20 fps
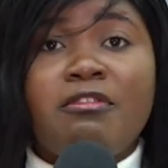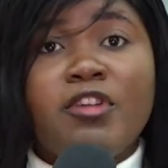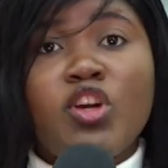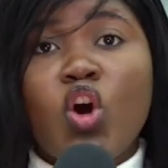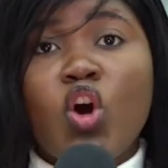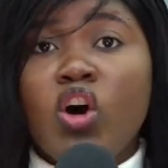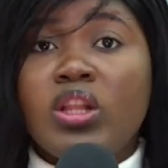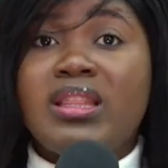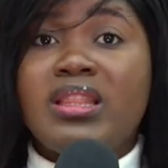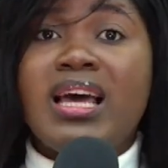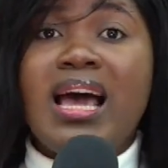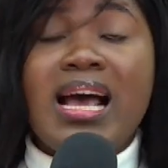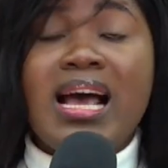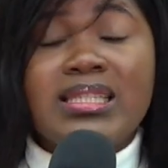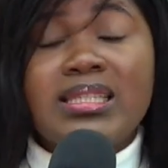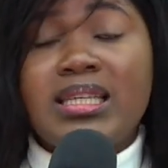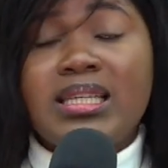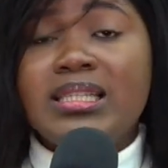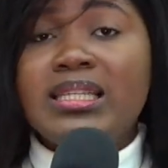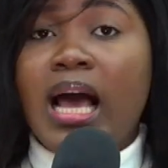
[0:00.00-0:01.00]
other
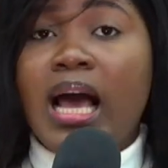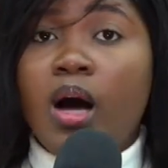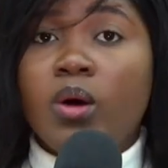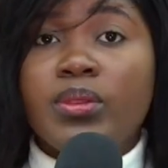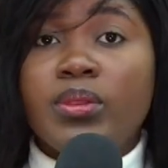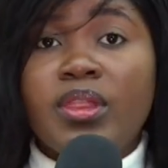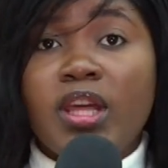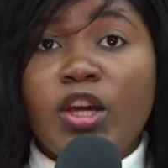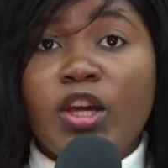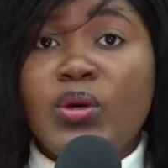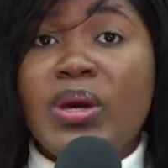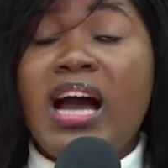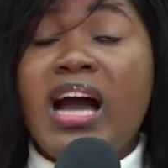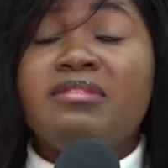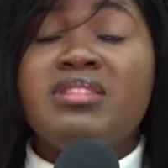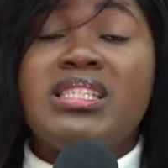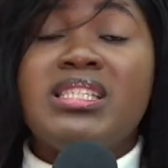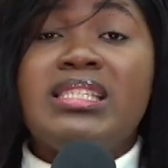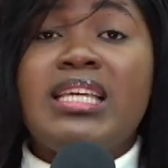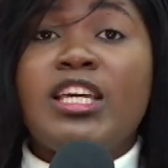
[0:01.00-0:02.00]
asset out there. You
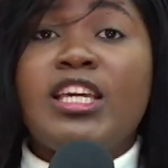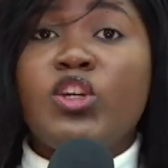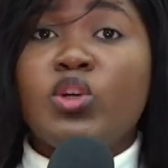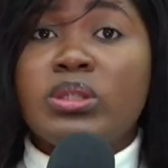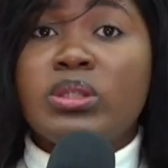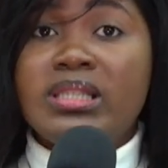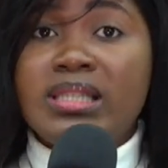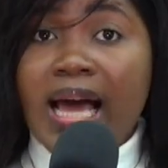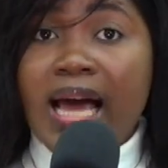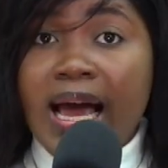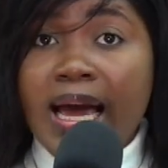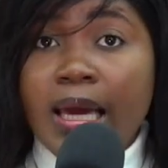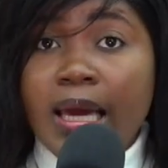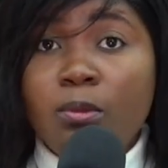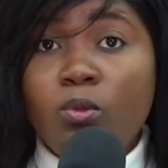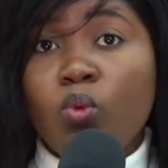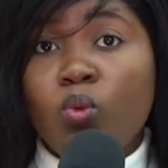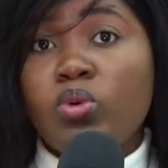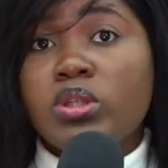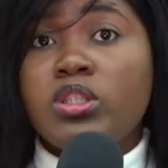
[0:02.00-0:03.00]
have to take your
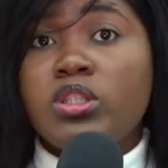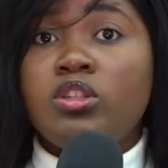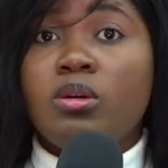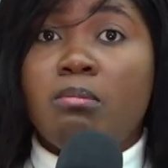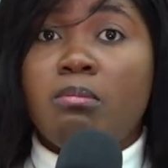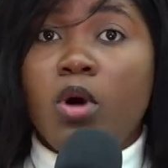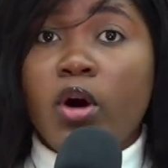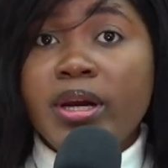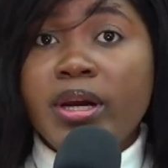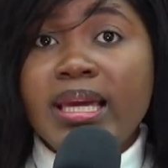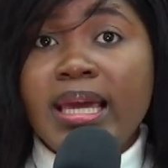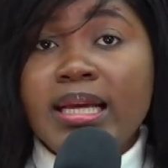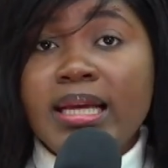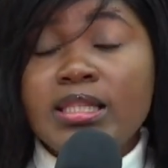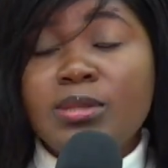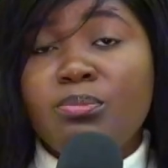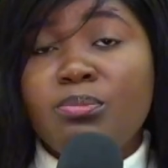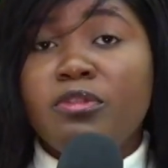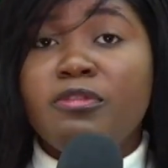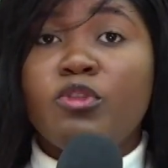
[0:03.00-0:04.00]
time, watch the
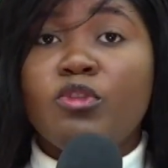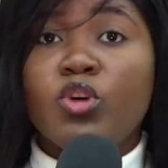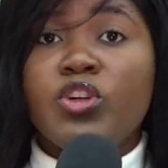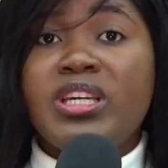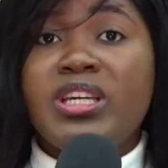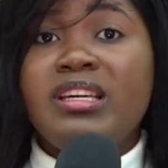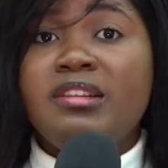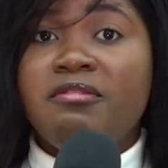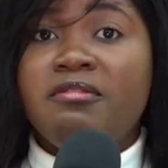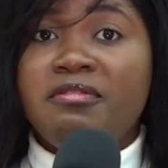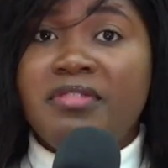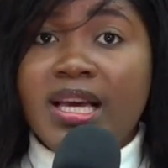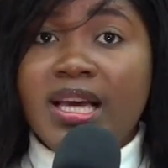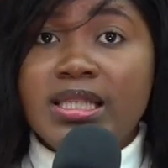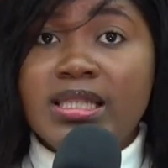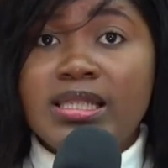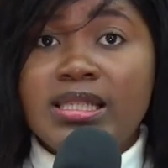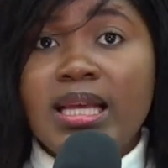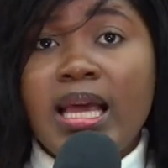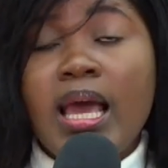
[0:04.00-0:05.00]
market before you
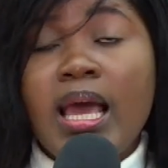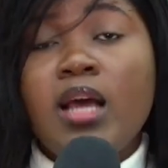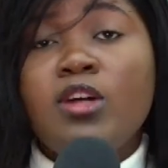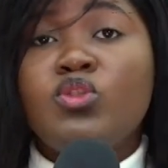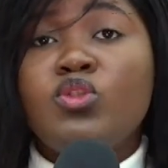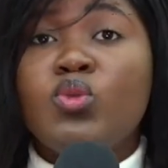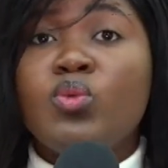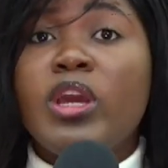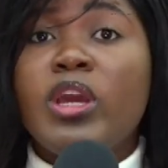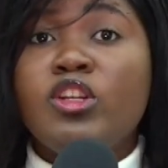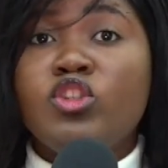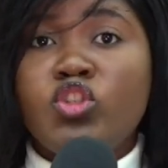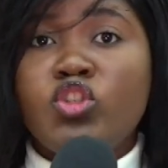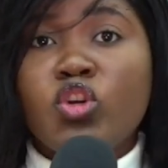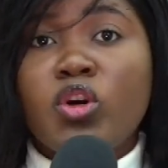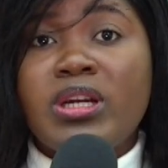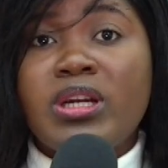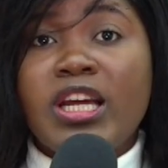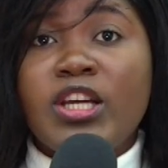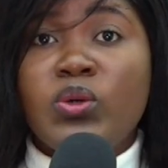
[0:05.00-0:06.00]
invest to
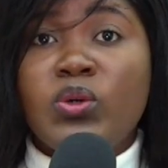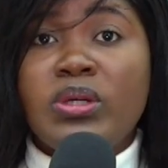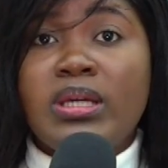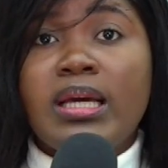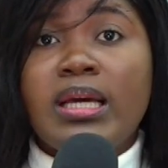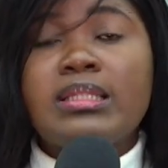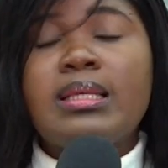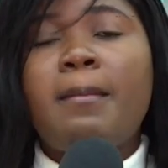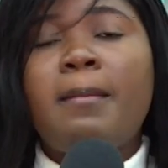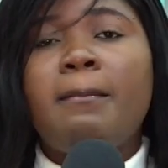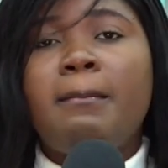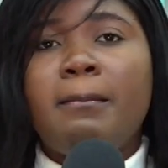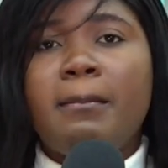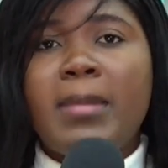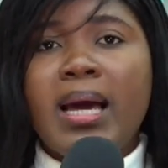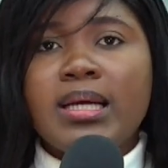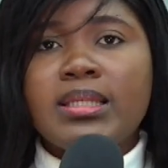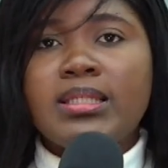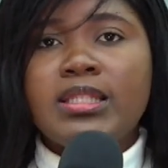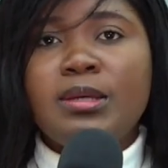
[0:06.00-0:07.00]
ensure that you get
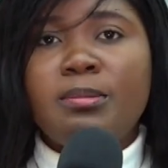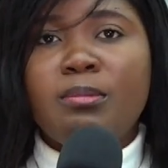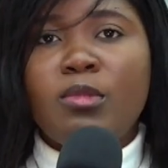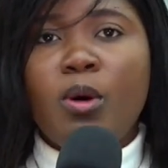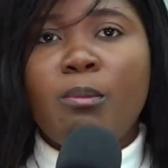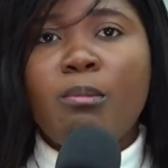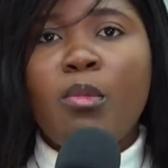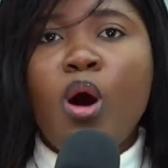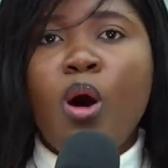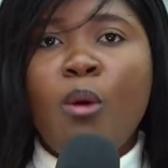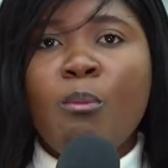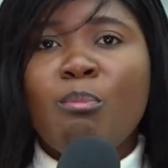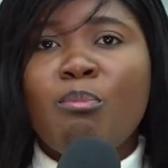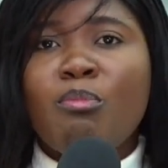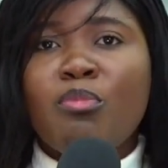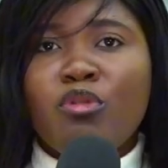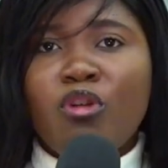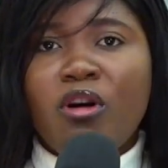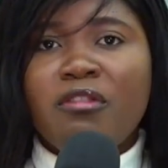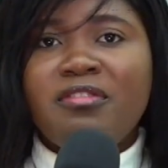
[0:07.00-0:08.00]
maximum
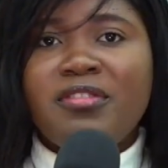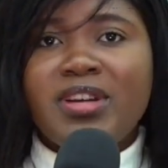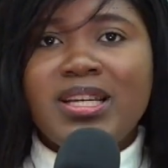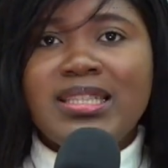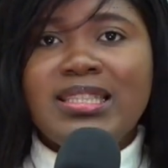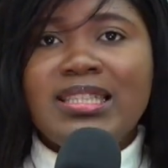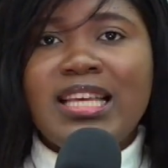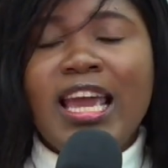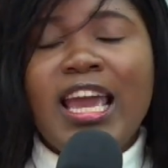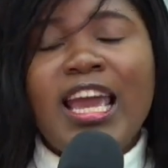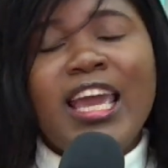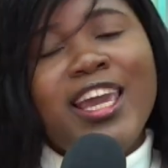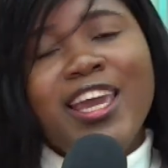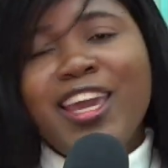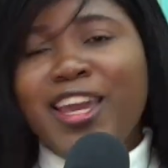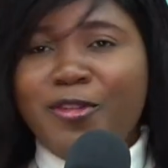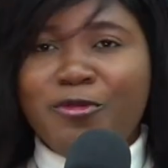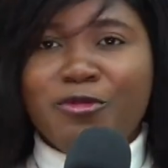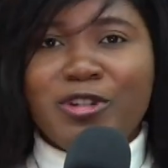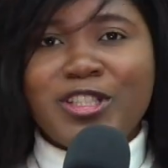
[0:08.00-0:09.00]
profits
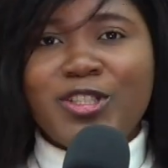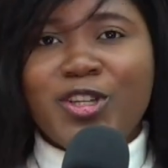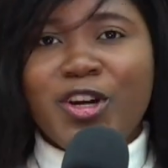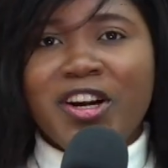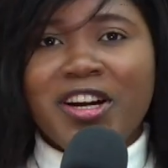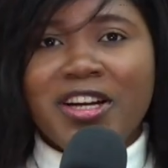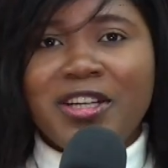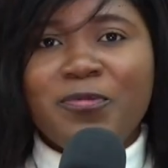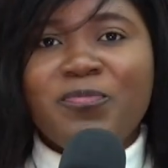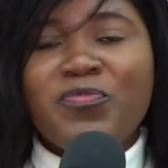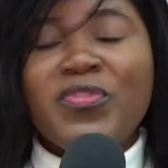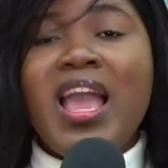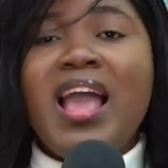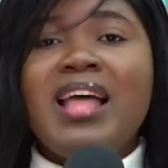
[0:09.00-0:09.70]
in return.